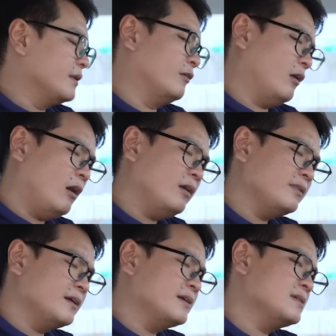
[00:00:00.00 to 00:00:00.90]
There are
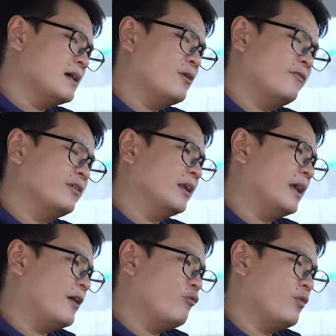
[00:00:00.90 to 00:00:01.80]
things, however, that
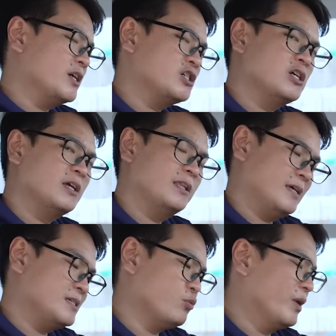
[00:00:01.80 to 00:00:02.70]
I wish
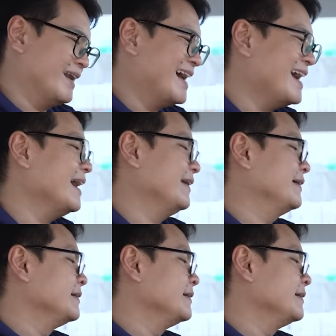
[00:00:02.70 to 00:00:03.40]
this one had.